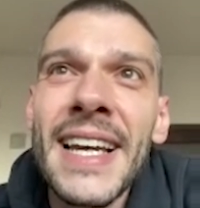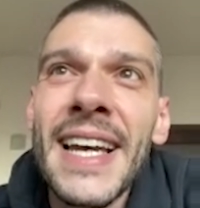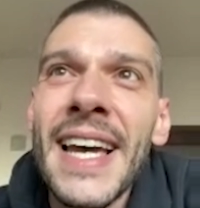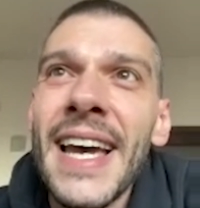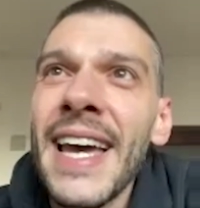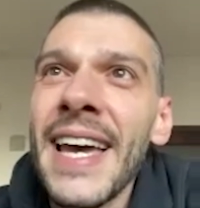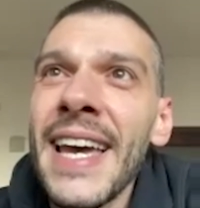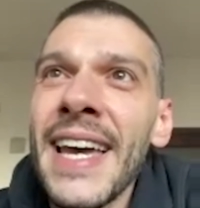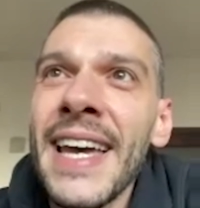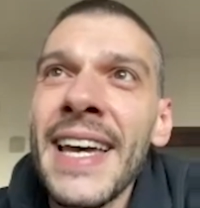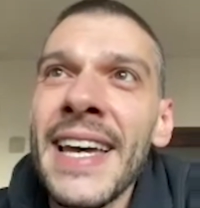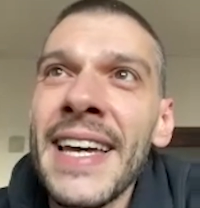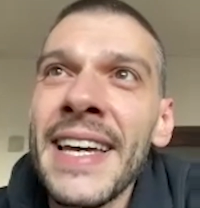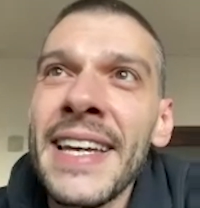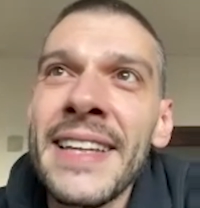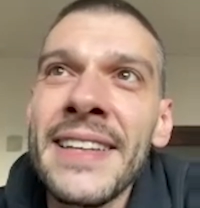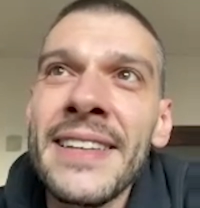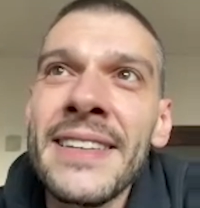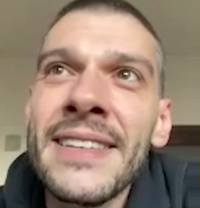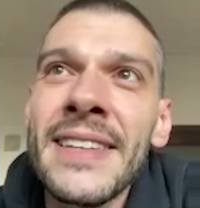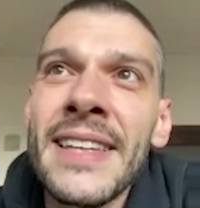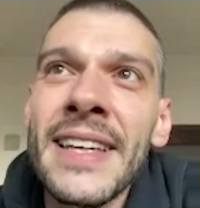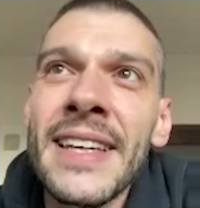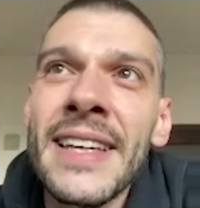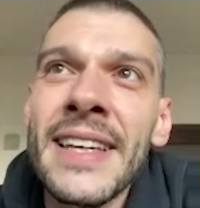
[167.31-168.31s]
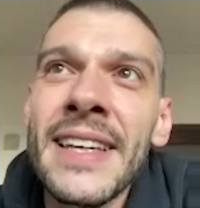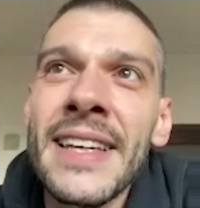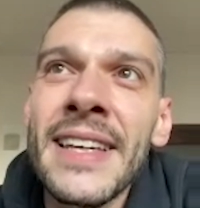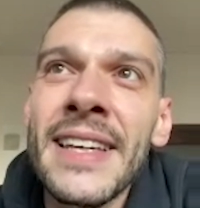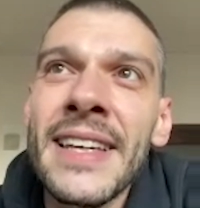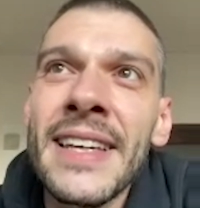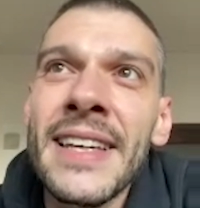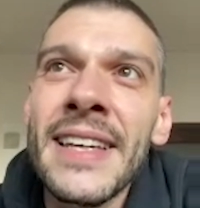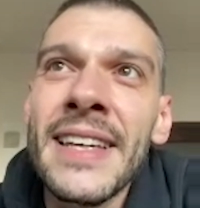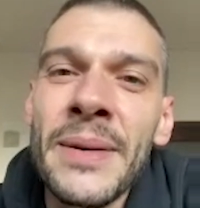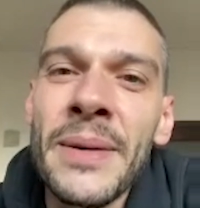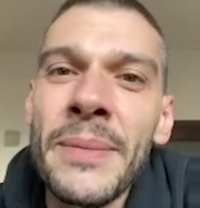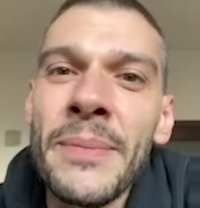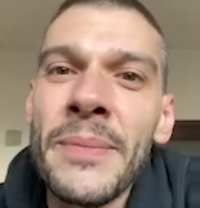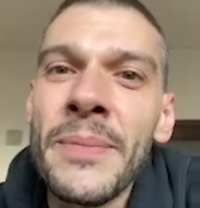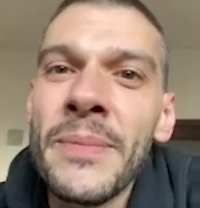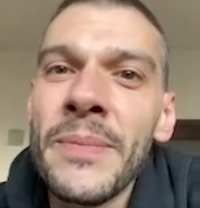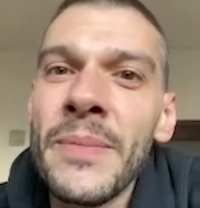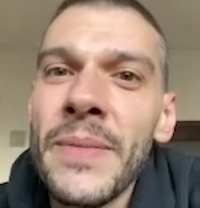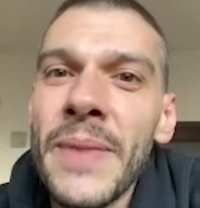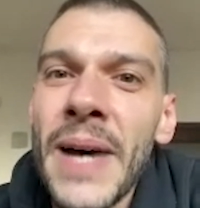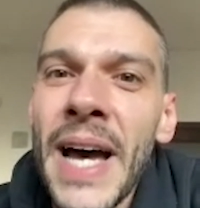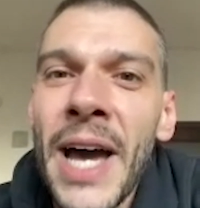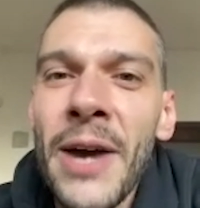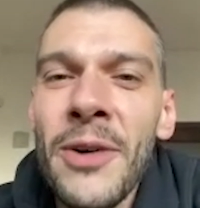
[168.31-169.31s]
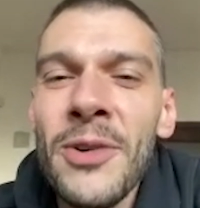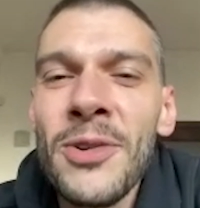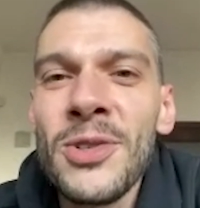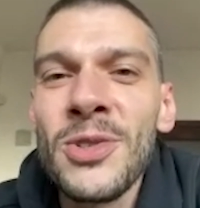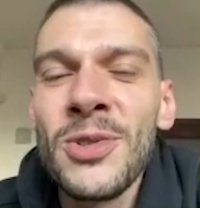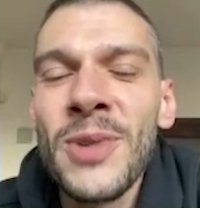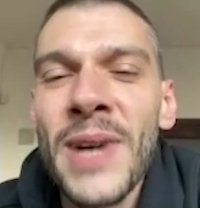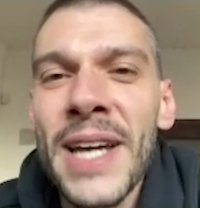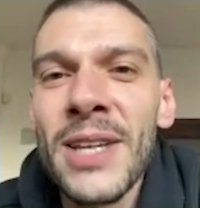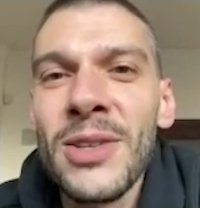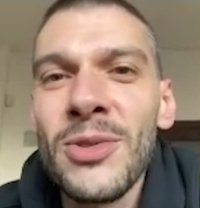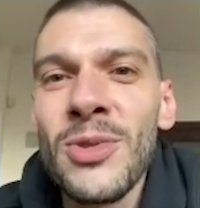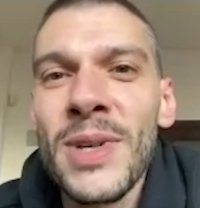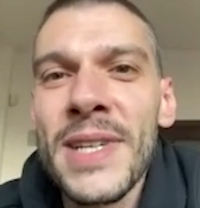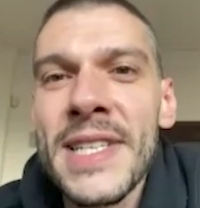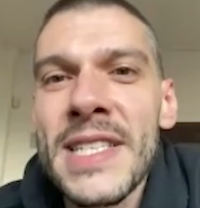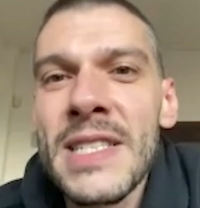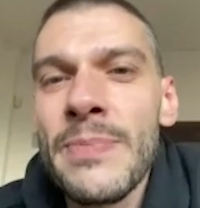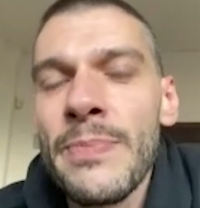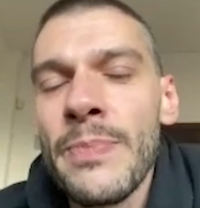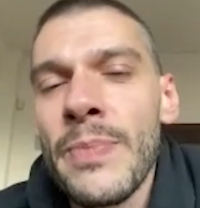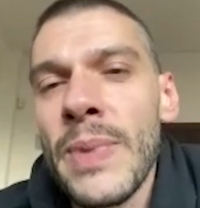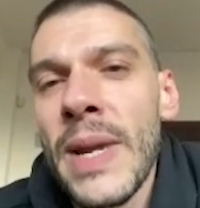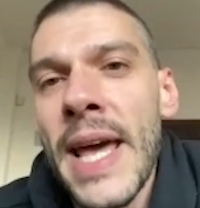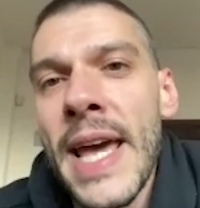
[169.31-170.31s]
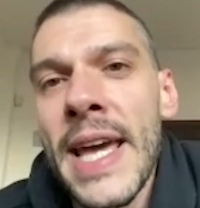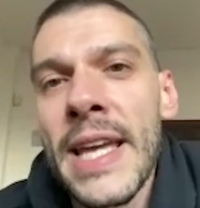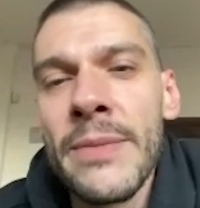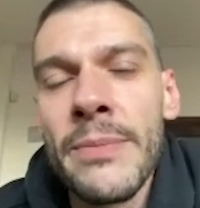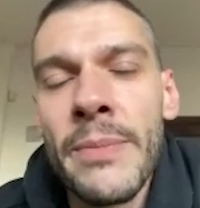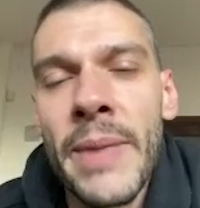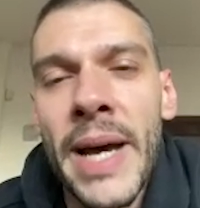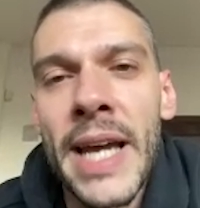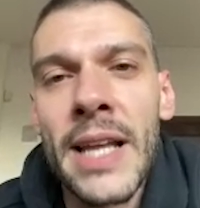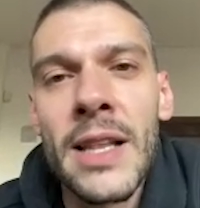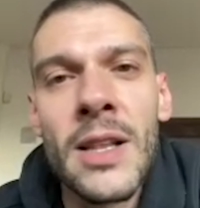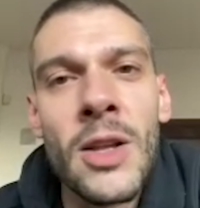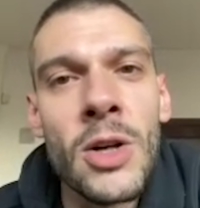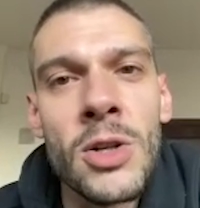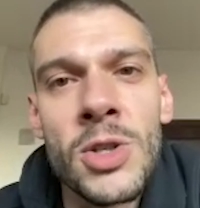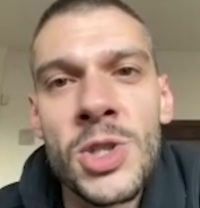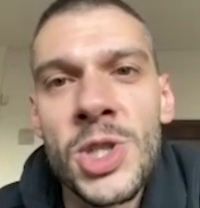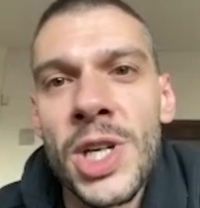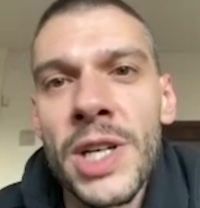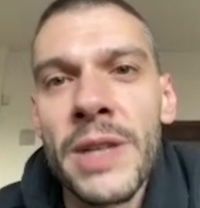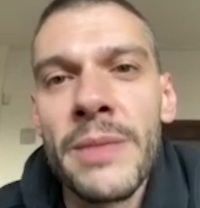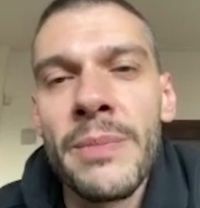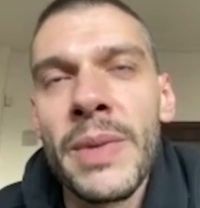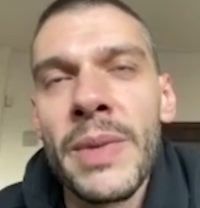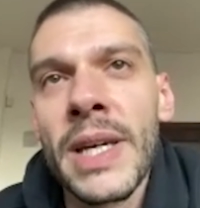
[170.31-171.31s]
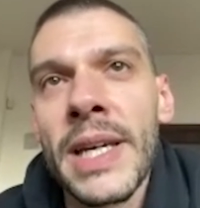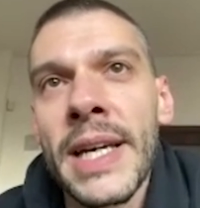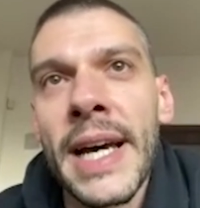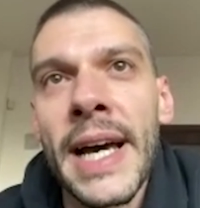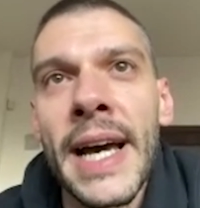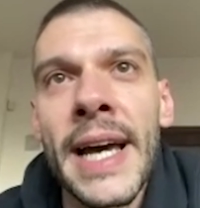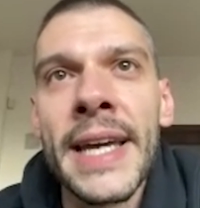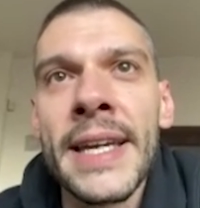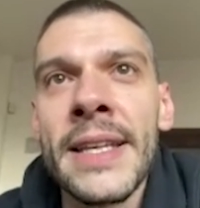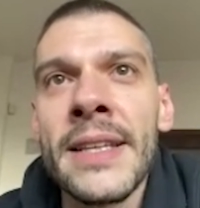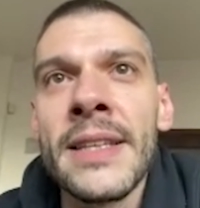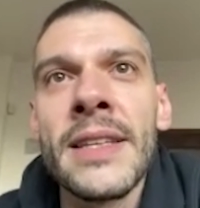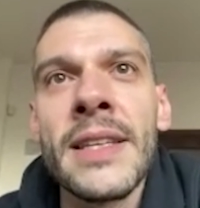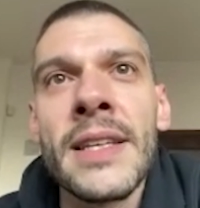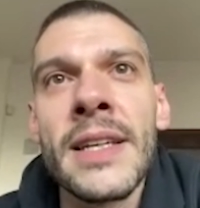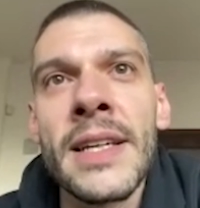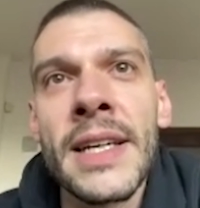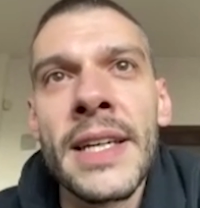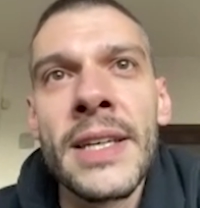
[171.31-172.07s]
and I will try to explain my logic behind